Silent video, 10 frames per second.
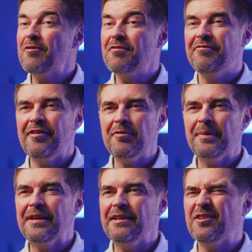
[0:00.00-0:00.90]
our very
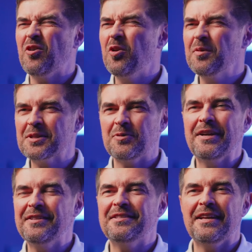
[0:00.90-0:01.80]
beginning, almost
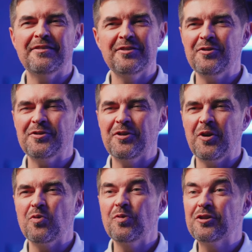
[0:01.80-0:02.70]
27 years
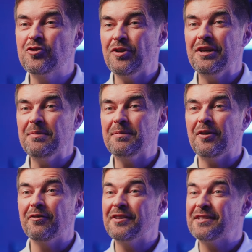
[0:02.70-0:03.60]
ago, we dreamed
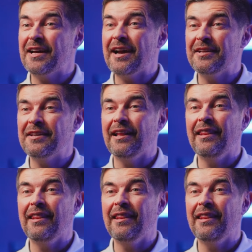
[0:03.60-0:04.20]
of designing a